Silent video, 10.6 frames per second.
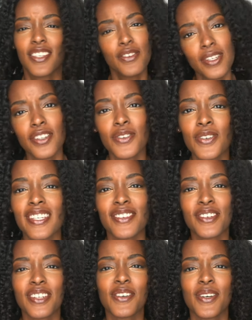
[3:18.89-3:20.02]
you can do it, you
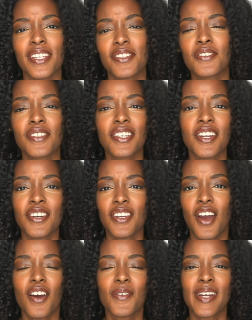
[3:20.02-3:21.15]
can do it, you you know, you're
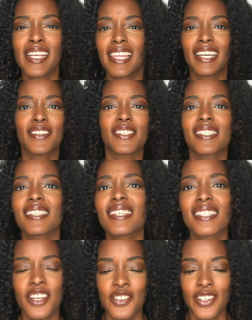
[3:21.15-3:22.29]
already like on six
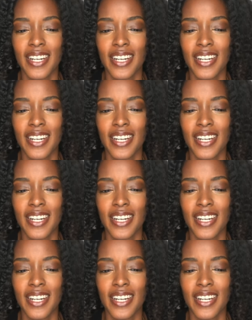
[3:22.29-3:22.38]
hundred